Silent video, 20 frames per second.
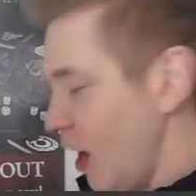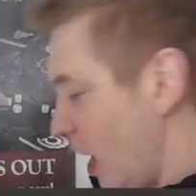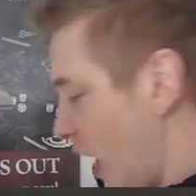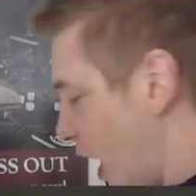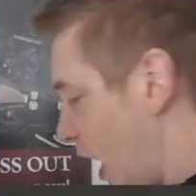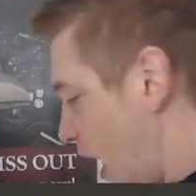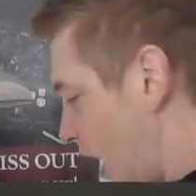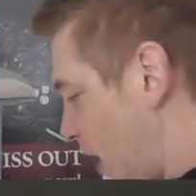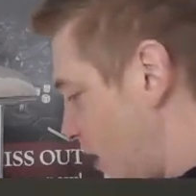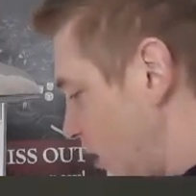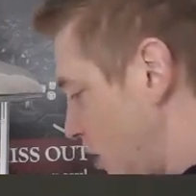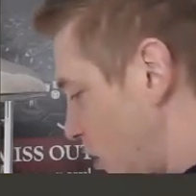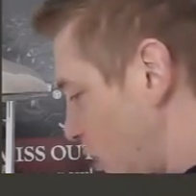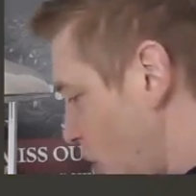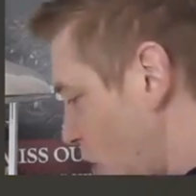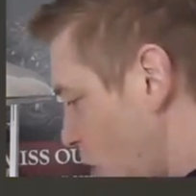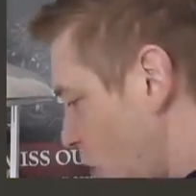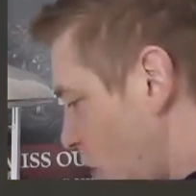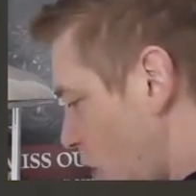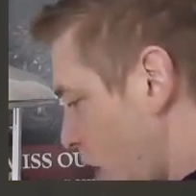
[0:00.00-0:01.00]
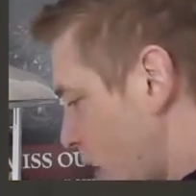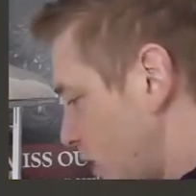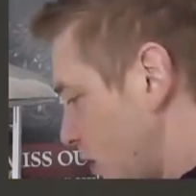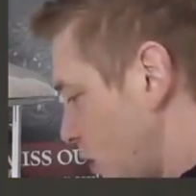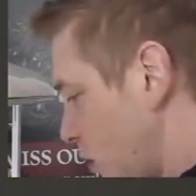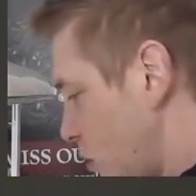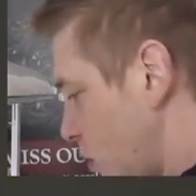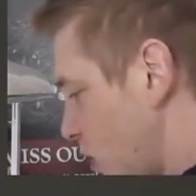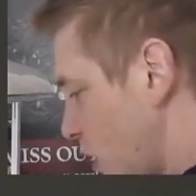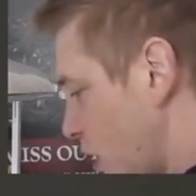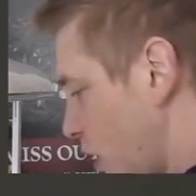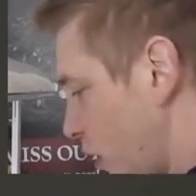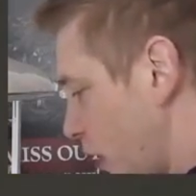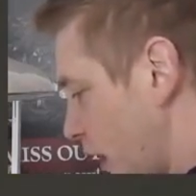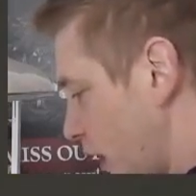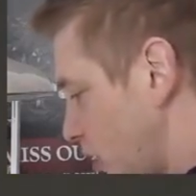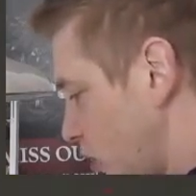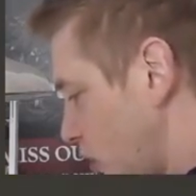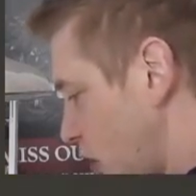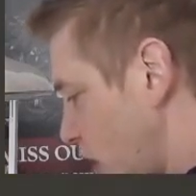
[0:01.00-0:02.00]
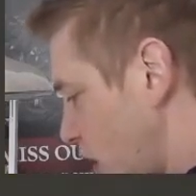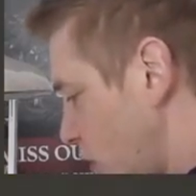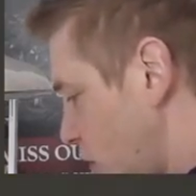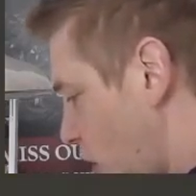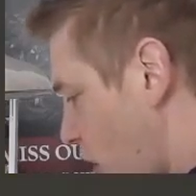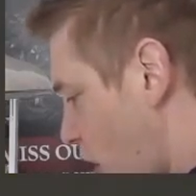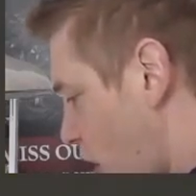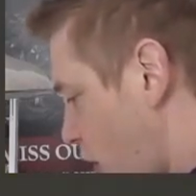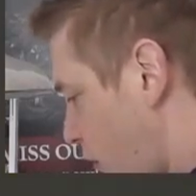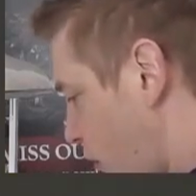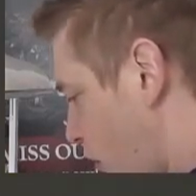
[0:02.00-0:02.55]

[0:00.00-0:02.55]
and you don't want it to be all like shaved off